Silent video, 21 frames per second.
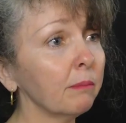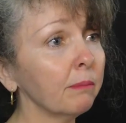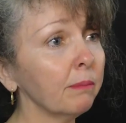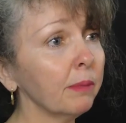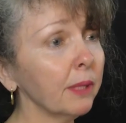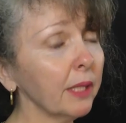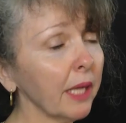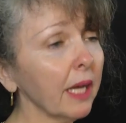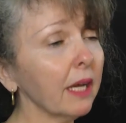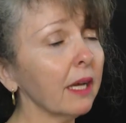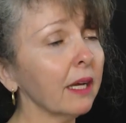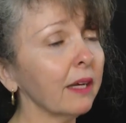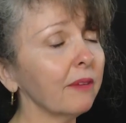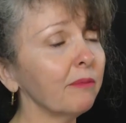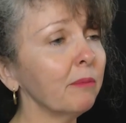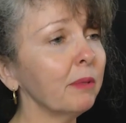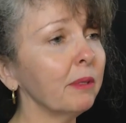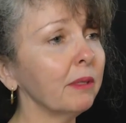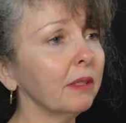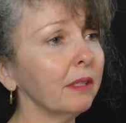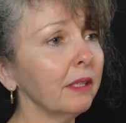But yeah,
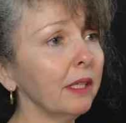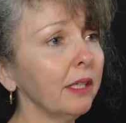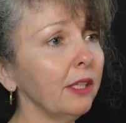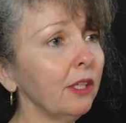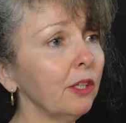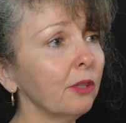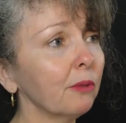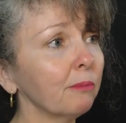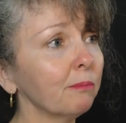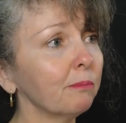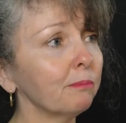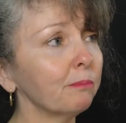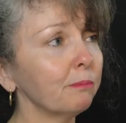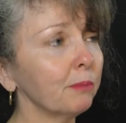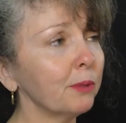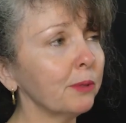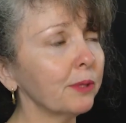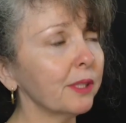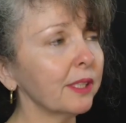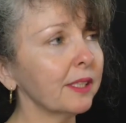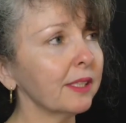I've been, you know,
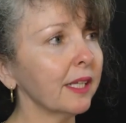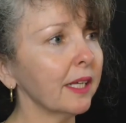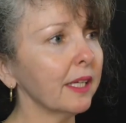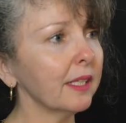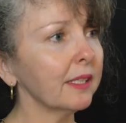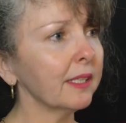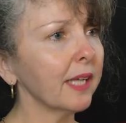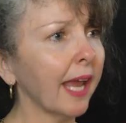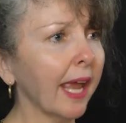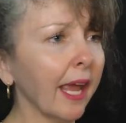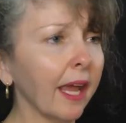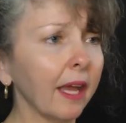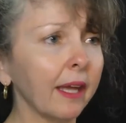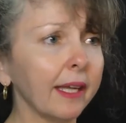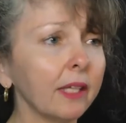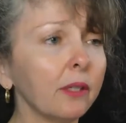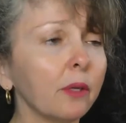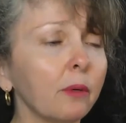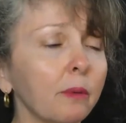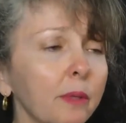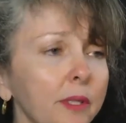pulled aside and said, hey,
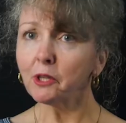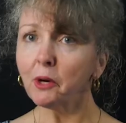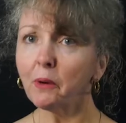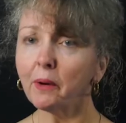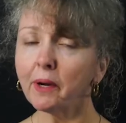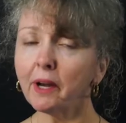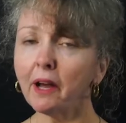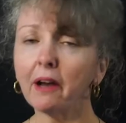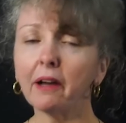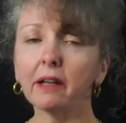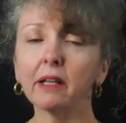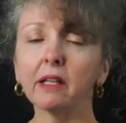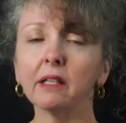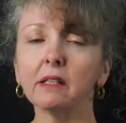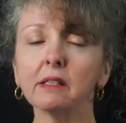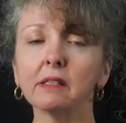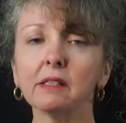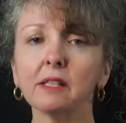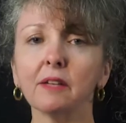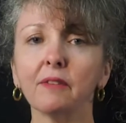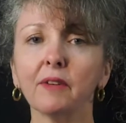you know, what's going on
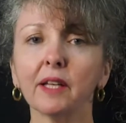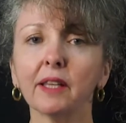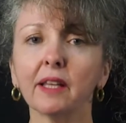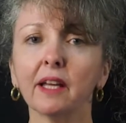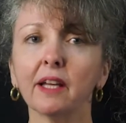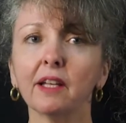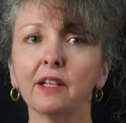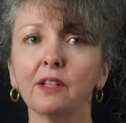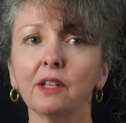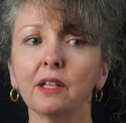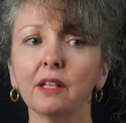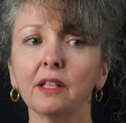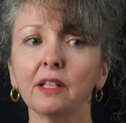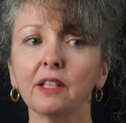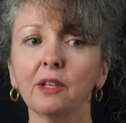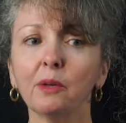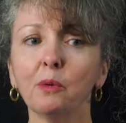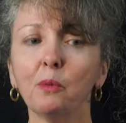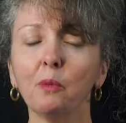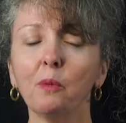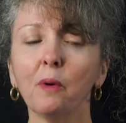and stuff like that. And
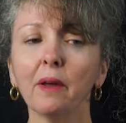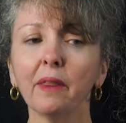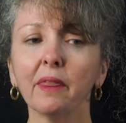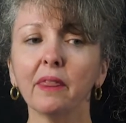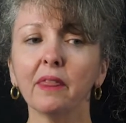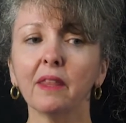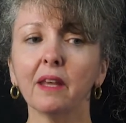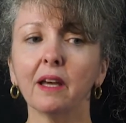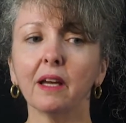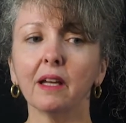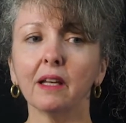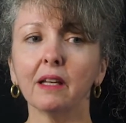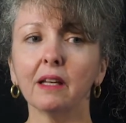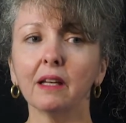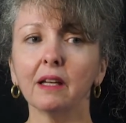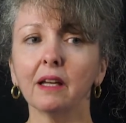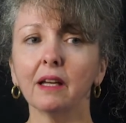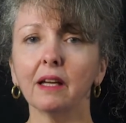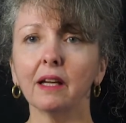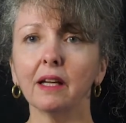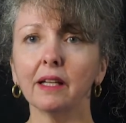you want that
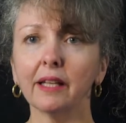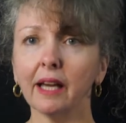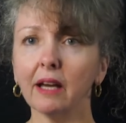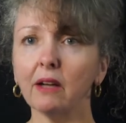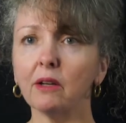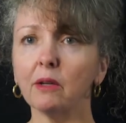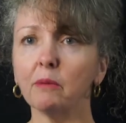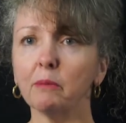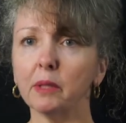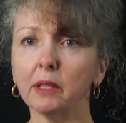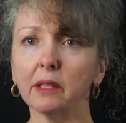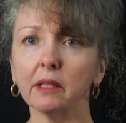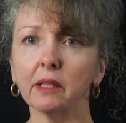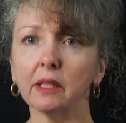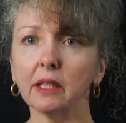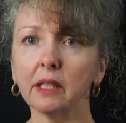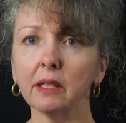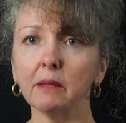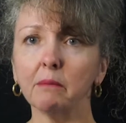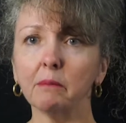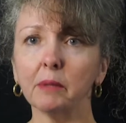
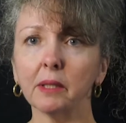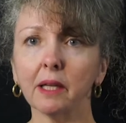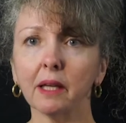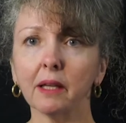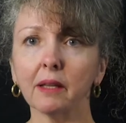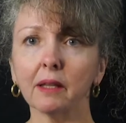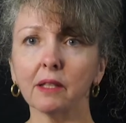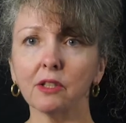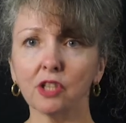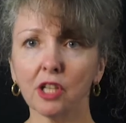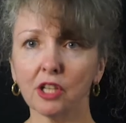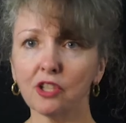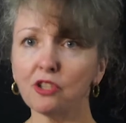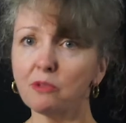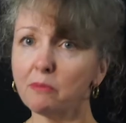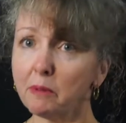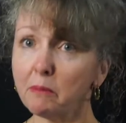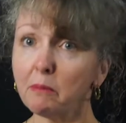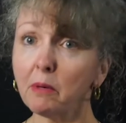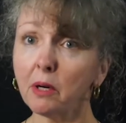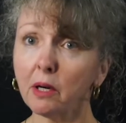accountability, but not the
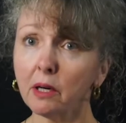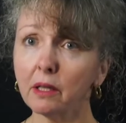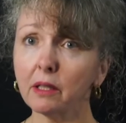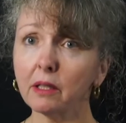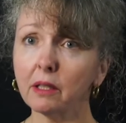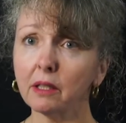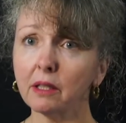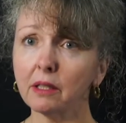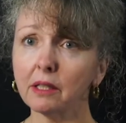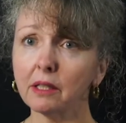judgment part.